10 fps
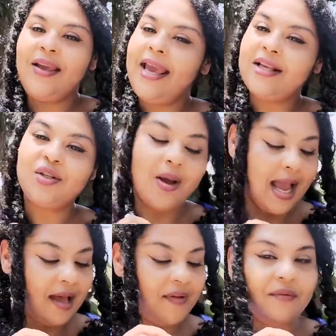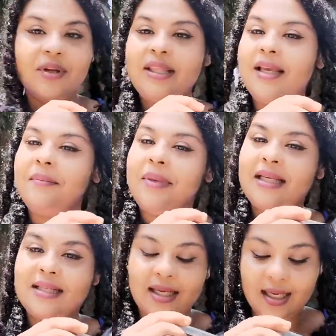Okay, so I have everything
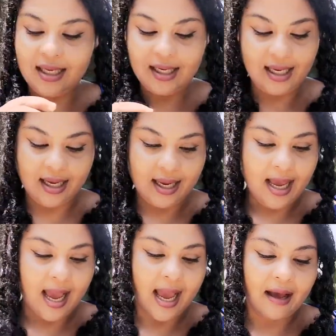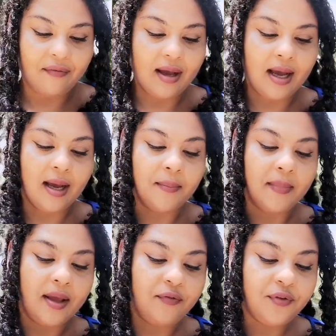mixing in here. I have
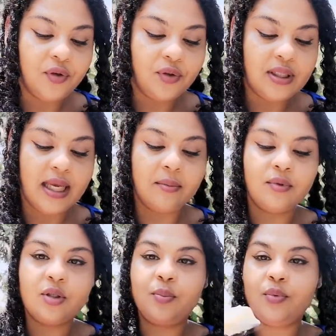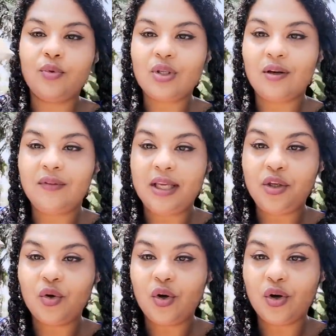2 tablespoons of the
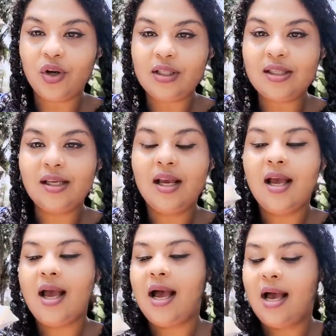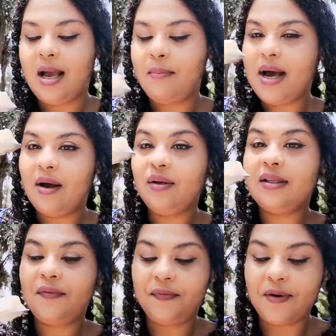yogurt, about
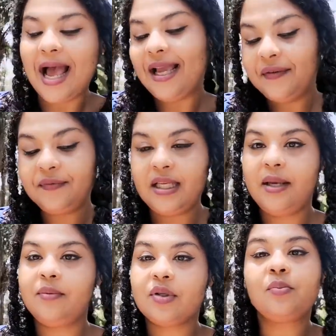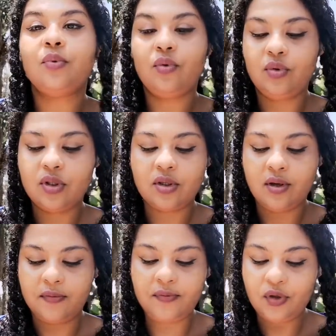5 tablespoons
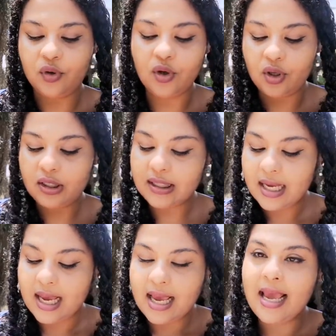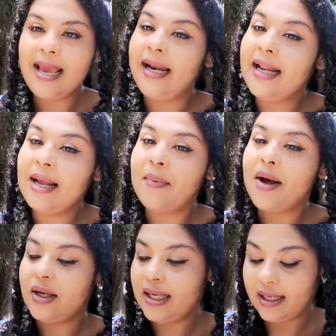of yogurt, and then
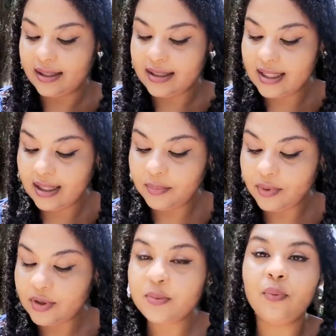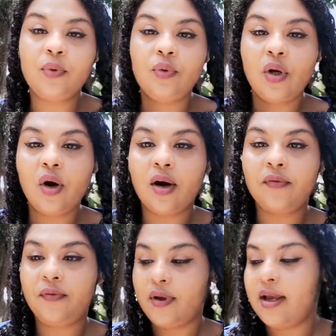about a tablespoon
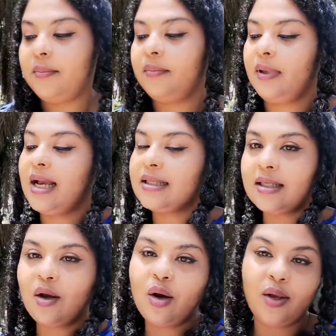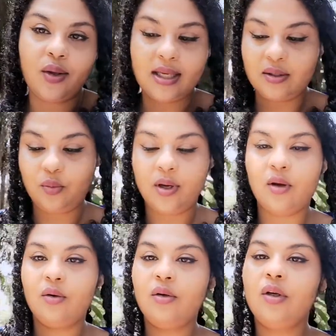of castor oil as
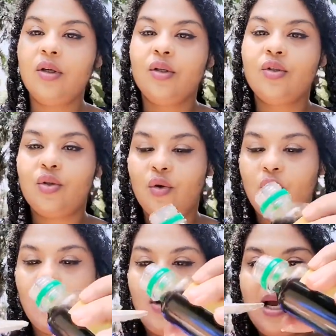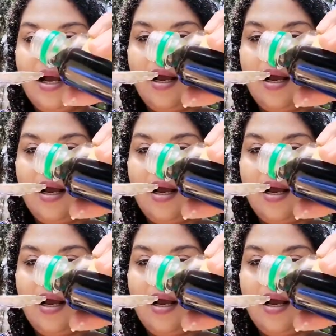well. So